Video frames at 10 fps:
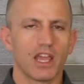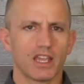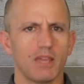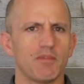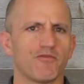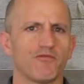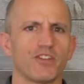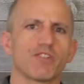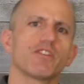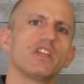and keep a
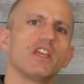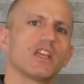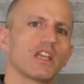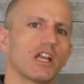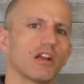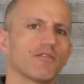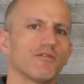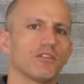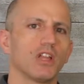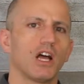very
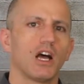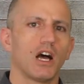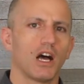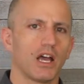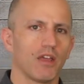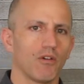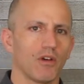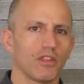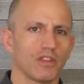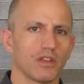careful eye
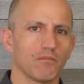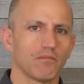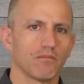on them.